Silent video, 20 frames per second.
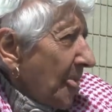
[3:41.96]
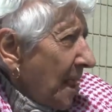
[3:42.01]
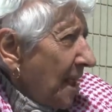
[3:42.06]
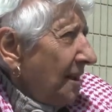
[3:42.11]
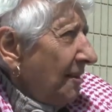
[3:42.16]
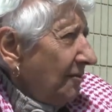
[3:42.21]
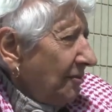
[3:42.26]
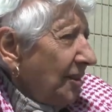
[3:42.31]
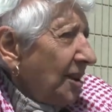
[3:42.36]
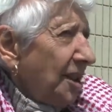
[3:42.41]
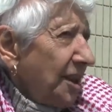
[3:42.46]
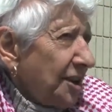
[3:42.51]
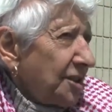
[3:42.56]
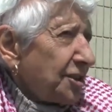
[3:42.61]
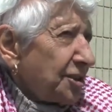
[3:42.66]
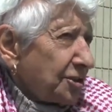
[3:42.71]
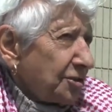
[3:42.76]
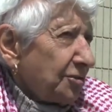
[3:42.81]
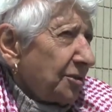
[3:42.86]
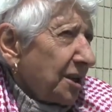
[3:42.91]
in the
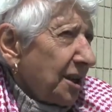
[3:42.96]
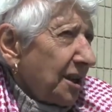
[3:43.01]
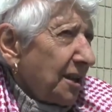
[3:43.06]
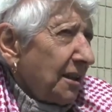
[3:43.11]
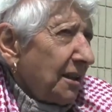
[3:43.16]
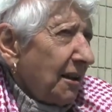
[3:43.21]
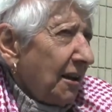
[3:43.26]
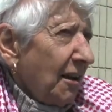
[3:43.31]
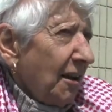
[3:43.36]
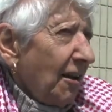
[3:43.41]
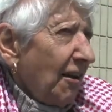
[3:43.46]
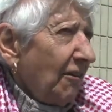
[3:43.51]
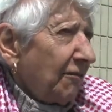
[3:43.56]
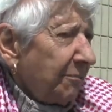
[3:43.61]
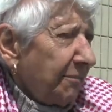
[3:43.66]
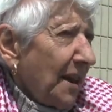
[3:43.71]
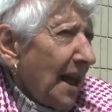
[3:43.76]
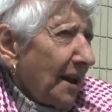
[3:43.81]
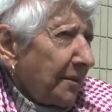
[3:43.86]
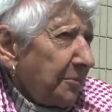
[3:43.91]
history of
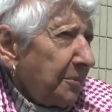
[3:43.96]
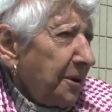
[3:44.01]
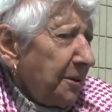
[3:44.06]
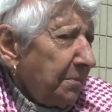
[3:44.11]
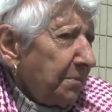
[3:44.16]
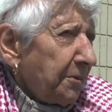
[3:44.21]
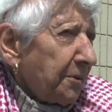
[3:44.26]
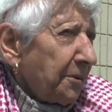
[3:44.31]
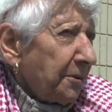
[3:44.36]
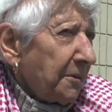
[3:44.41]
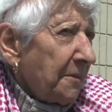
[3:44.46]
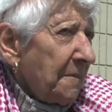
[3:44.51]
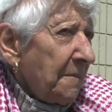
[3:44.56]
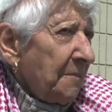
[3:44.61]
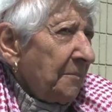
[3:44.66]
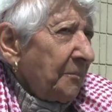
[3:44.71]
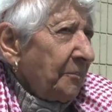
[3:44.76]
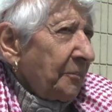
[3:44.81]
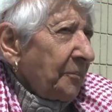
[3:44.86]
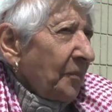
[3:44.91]
black people.
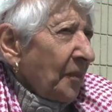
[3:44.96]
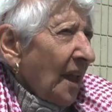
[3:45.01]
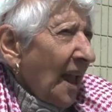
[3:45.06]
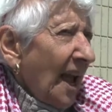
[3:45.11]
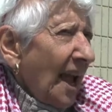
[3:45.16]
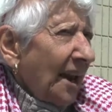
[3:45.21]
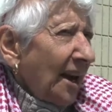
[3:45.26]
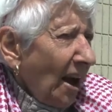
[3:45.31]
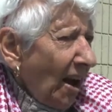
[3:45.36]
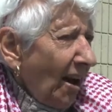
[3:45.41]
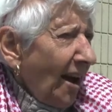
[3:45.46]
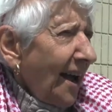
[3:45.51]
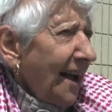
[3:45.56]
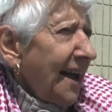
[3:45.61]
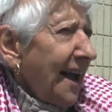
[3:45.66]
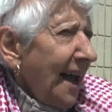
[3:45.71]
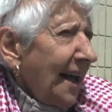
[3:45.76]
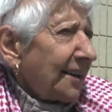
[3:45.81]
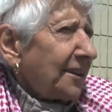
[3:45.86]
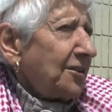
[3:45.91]
And I
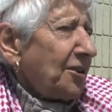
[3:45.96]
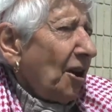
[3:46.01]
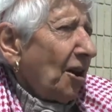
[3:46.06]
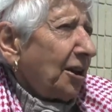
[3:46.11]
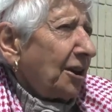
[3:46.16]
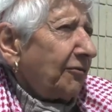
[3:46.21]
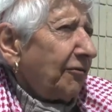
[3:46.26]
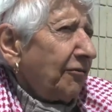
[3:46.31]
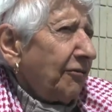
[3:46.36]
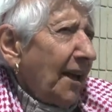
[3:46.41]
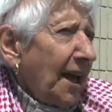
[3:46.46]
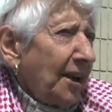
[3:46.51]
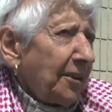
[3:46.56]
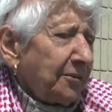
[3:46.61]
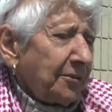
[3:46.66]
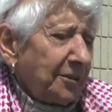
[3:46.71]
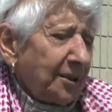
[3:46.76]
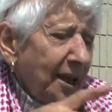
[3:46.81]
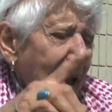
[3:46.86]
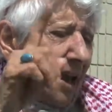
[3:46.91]
had not
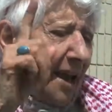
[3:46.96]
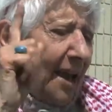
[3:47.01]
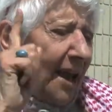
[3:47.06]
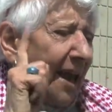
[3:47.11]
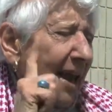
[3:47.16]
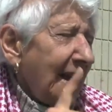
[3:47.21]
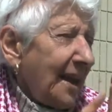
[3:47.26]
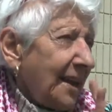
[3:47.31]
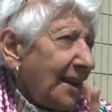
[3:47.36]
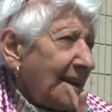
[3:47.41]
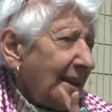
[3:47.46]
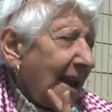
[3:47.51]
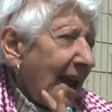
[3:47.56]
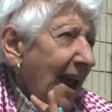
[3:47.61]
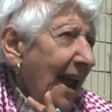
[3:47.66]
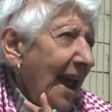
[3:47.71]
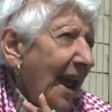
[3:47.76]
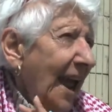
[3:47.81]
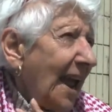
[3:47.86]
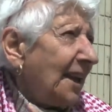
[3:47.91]
found
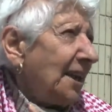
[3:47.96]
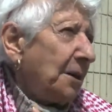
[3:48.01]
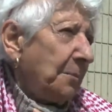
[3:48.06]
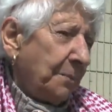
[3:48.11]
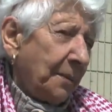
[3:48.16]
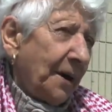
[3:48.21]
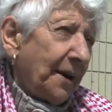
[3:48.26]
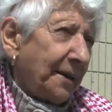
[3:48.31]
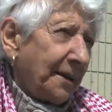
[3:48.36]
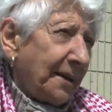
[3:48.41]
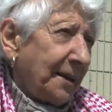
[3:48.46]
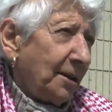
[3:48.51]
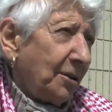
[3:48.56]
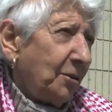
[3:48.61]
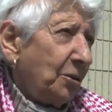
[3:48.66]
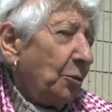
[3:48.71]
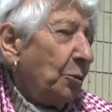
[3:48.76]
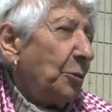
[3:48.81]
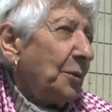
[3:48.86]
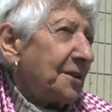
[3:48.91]
anybody
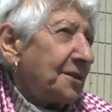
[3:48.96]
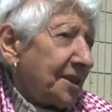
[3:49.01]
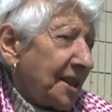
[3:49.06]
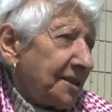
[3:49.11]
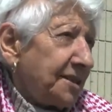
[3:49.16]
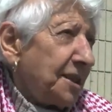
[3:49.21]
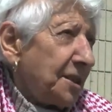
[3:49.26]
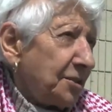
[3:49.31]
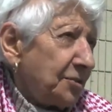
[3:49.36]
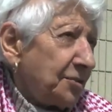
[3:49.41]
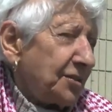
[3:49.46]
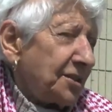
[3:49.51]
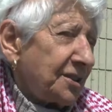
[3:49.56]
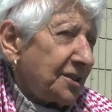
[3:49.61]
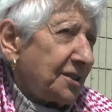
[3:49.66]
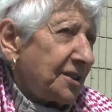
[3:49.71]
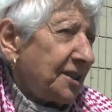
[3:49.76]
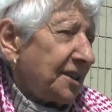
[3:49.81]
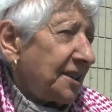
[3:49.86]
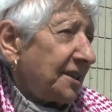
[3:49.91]
who was as
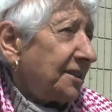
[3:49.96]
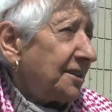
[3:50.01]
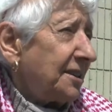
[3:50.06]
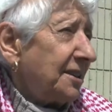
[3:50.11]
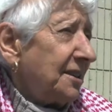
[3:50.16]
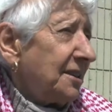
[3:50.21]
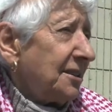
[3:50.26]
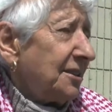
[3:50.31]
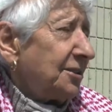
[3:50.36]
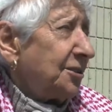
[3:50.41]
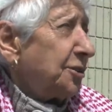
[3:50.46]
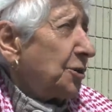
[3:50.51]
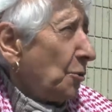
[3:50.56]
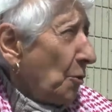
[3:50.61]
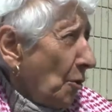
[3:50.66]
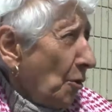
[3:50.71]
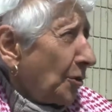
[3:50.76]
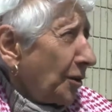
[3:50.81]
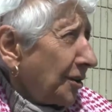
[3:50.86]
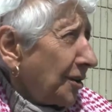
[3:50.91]
interested to
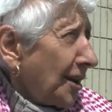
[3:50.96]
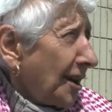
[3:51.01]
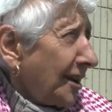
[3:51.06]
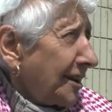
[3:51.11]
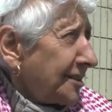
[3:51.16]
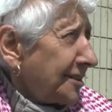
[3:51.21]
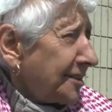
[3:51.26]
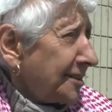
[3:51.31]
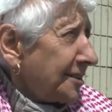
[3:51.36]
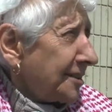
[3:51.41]
organize